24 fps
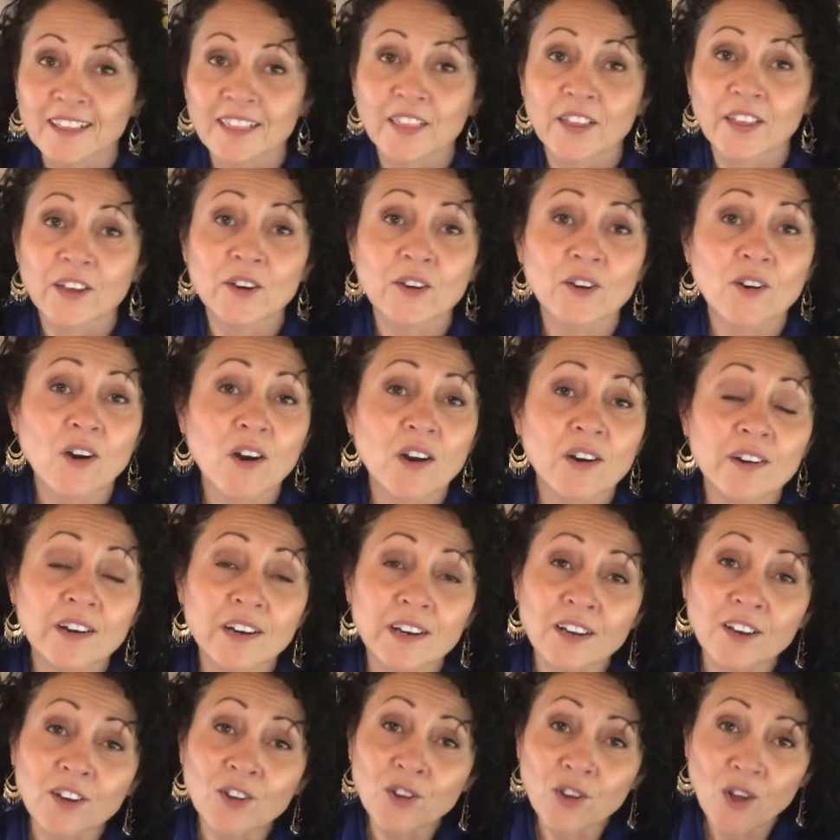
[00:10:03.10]
There are a
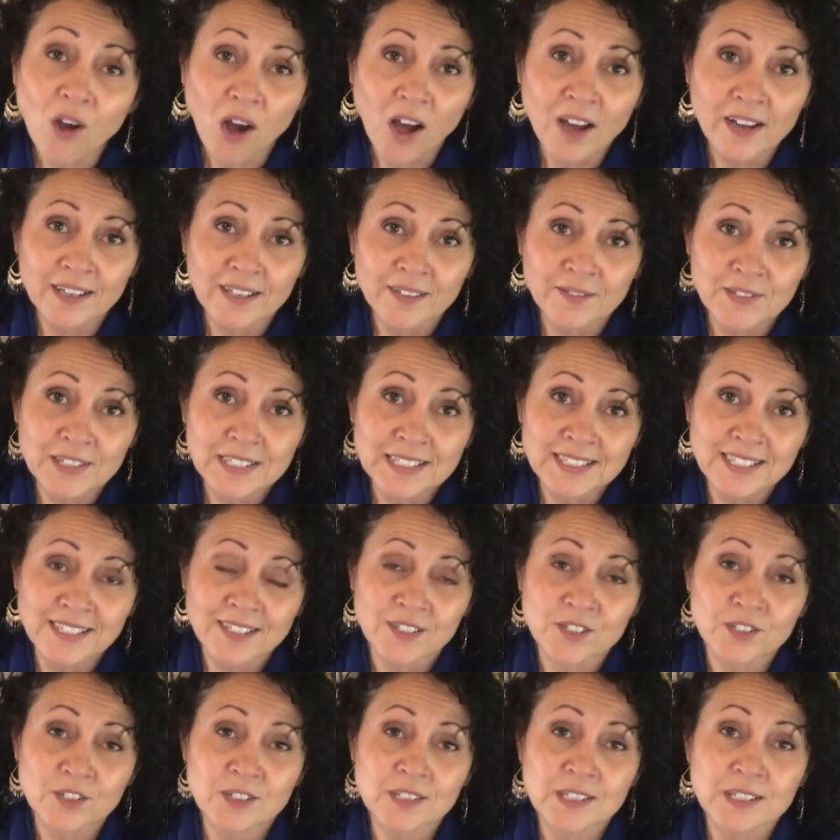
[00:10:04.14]
lot of
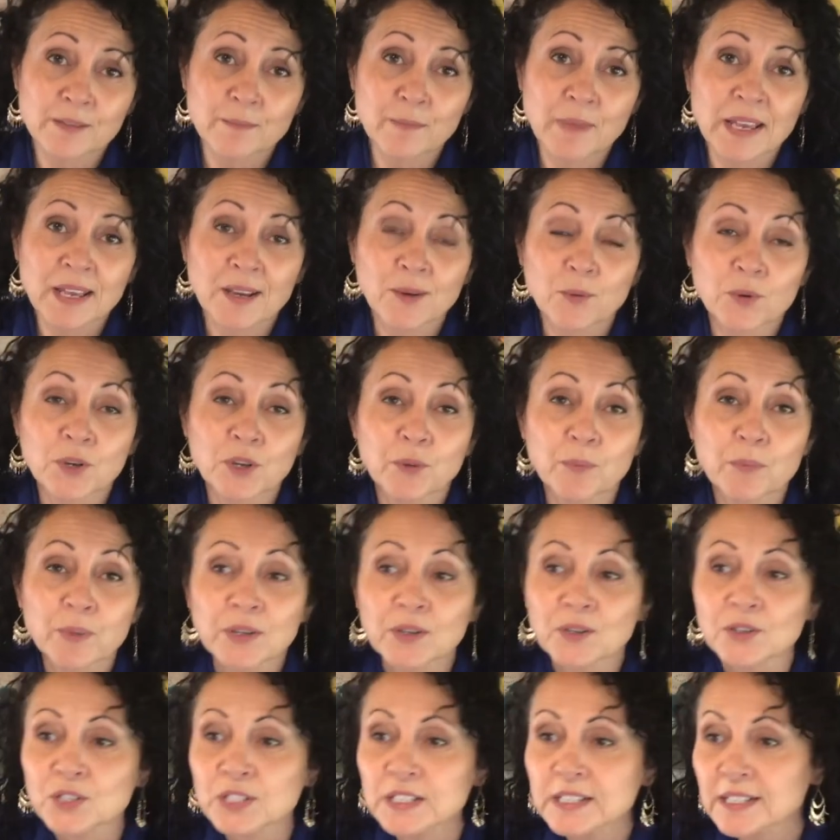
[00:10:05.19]
decisions to make when you
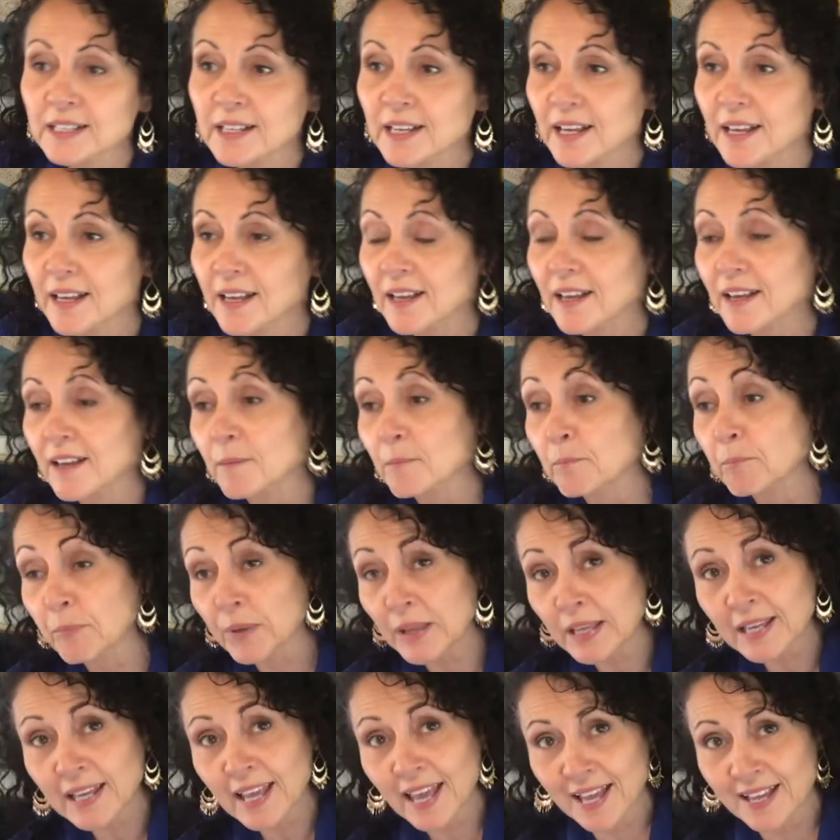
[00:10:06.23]
build,
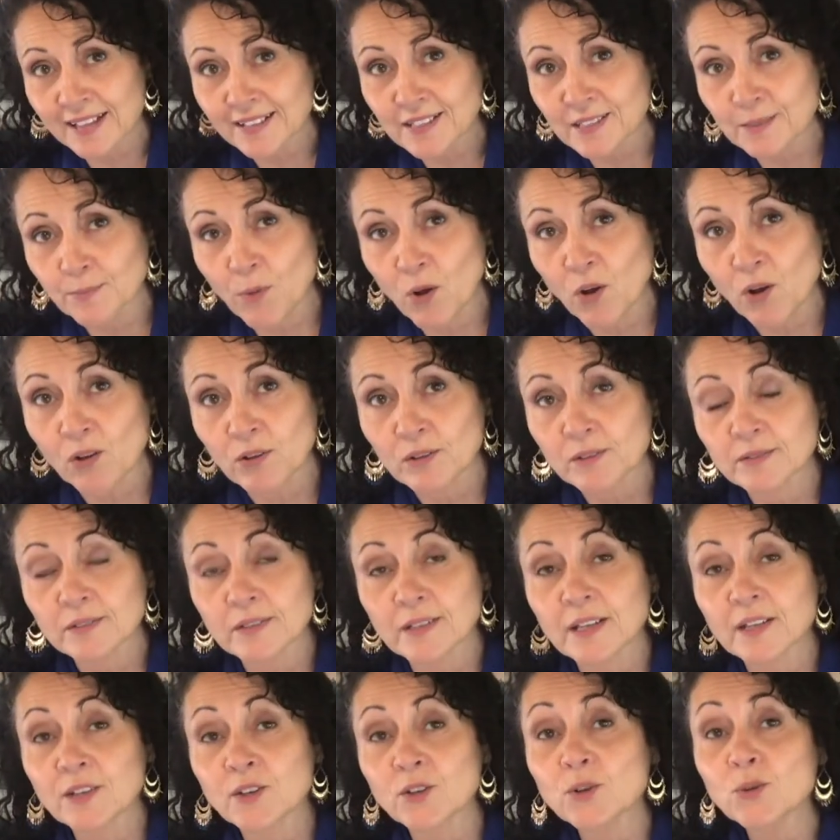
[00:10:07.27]
big and small,
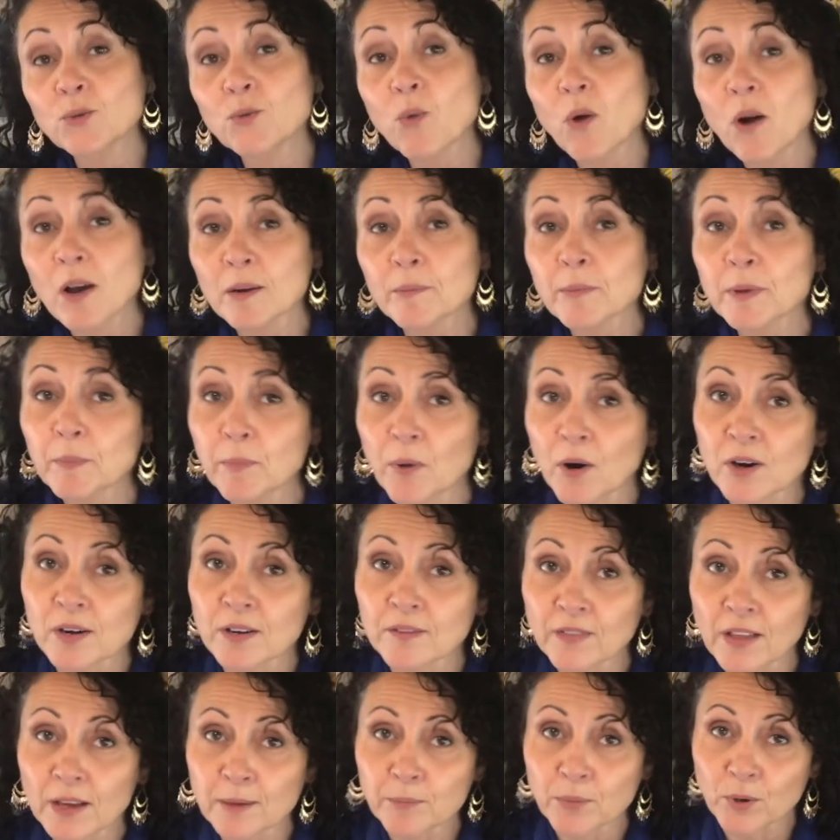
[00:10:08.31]
and you want to be part of
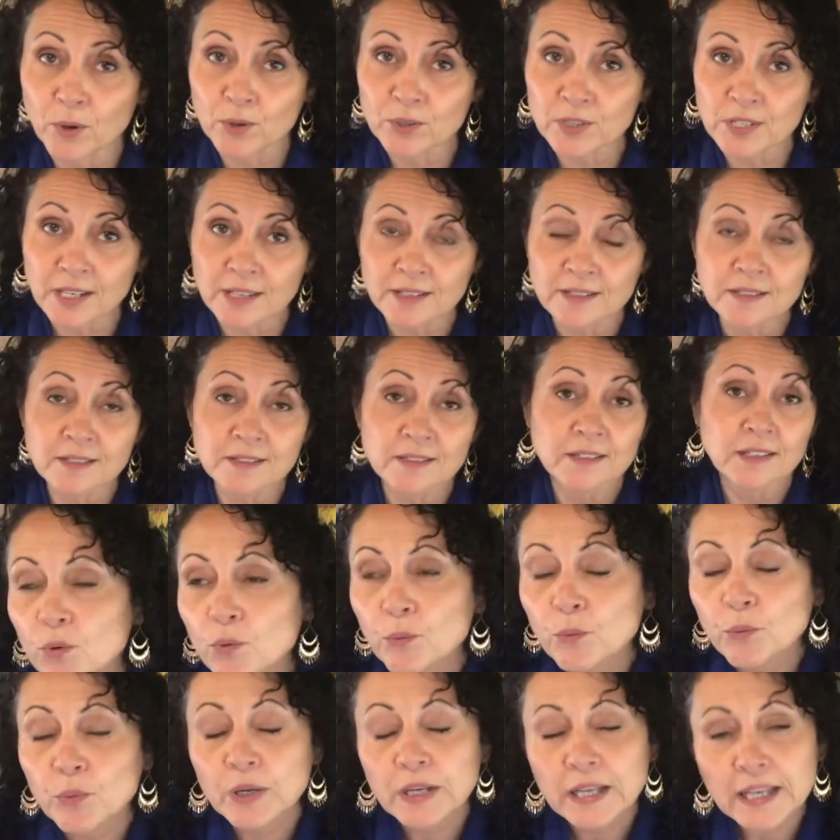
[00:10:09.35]
that process.
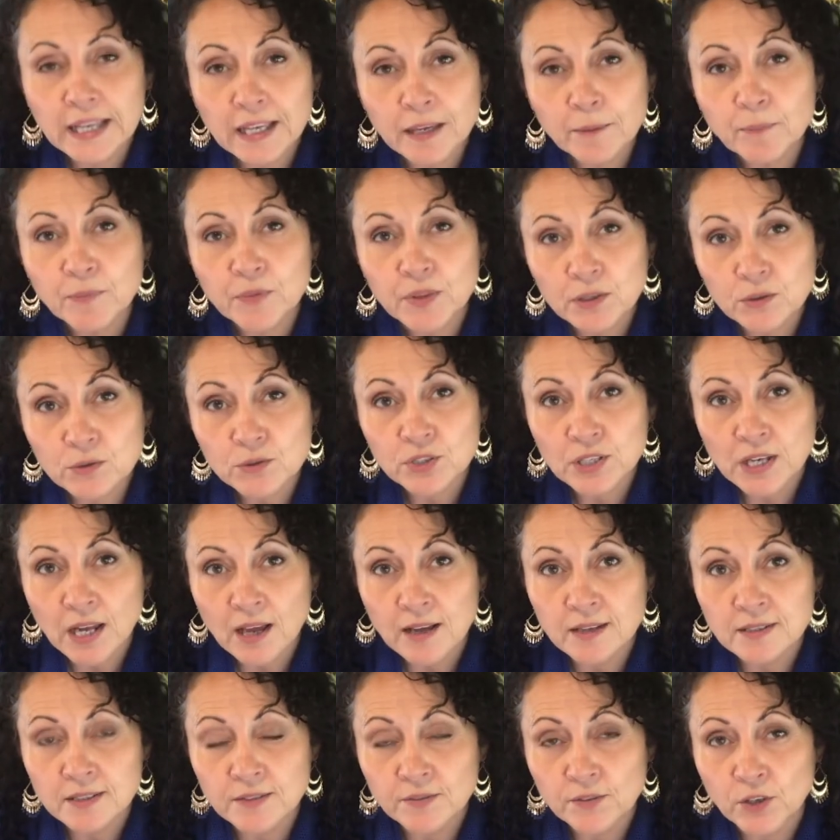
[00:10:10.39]
Keep those
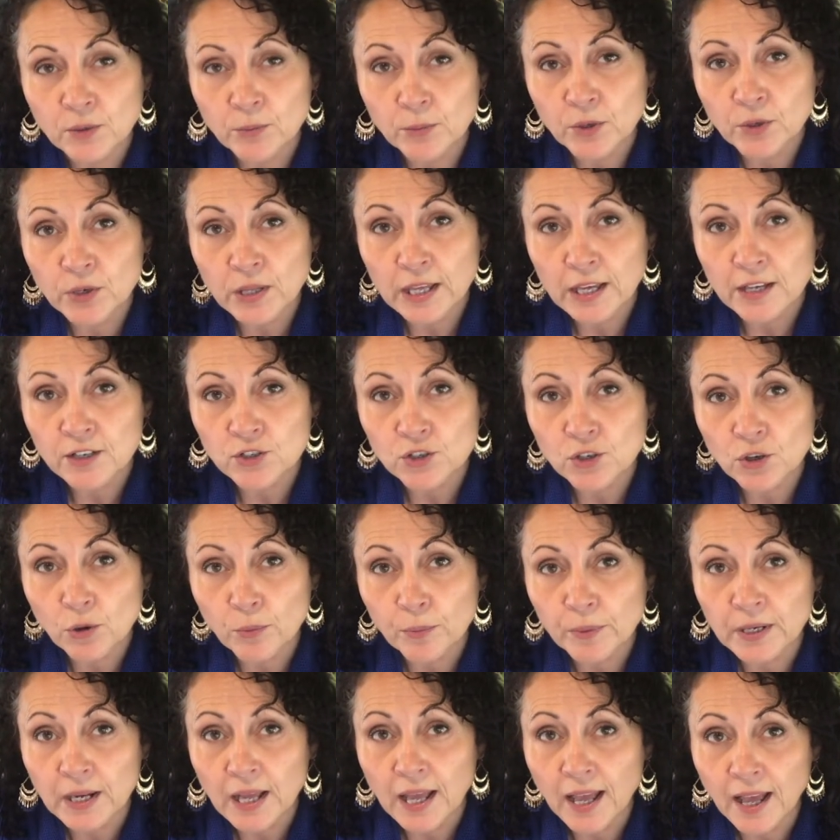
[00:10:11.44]
lines of communication
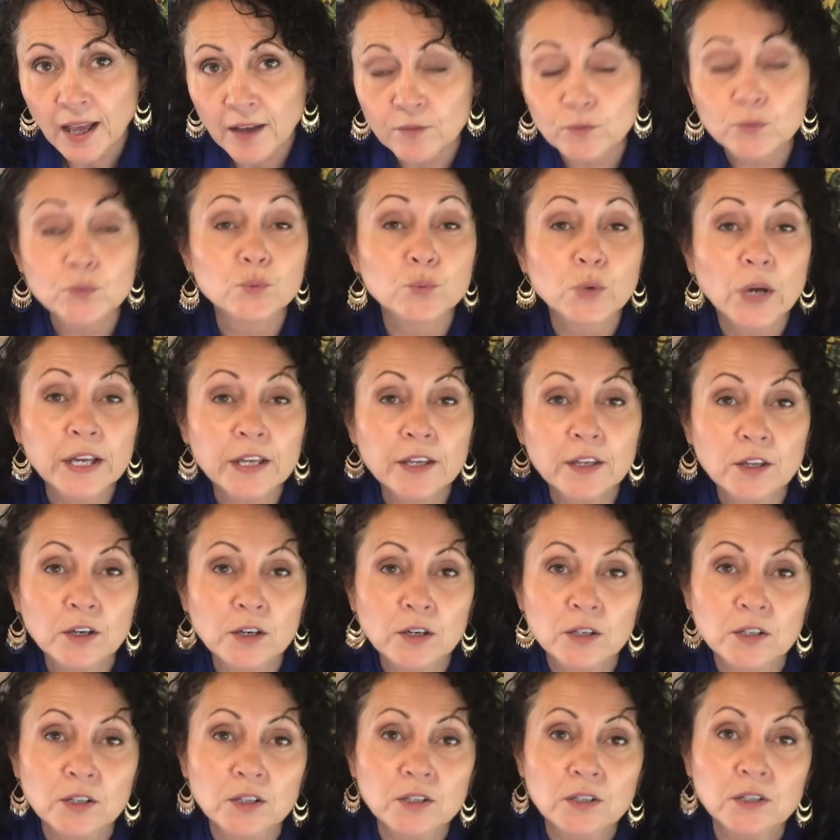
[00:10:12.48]
open. Have
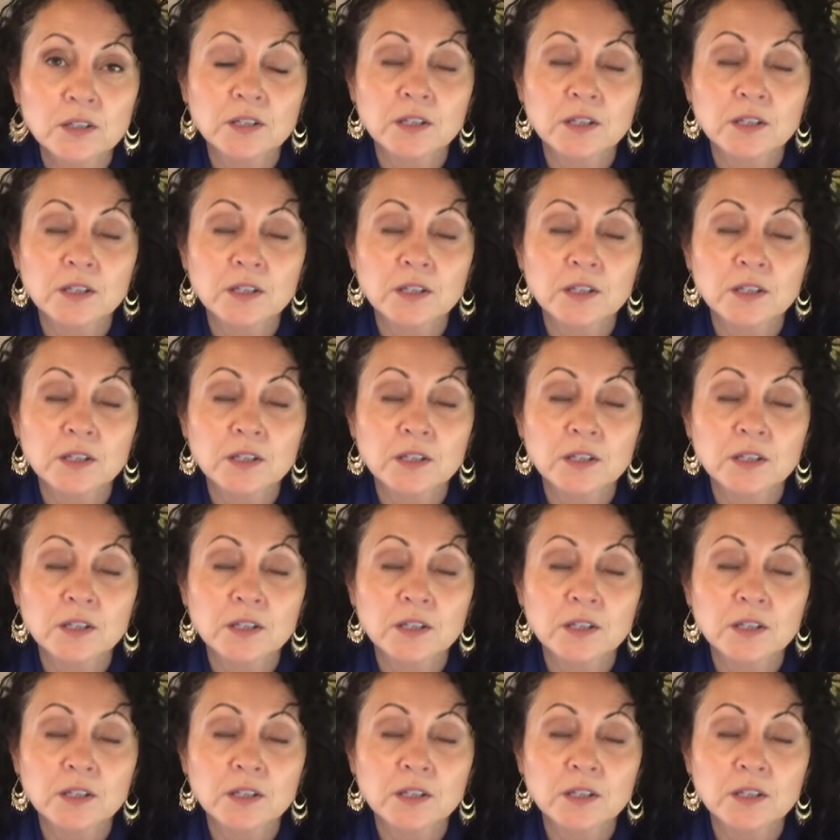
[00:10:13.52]
regular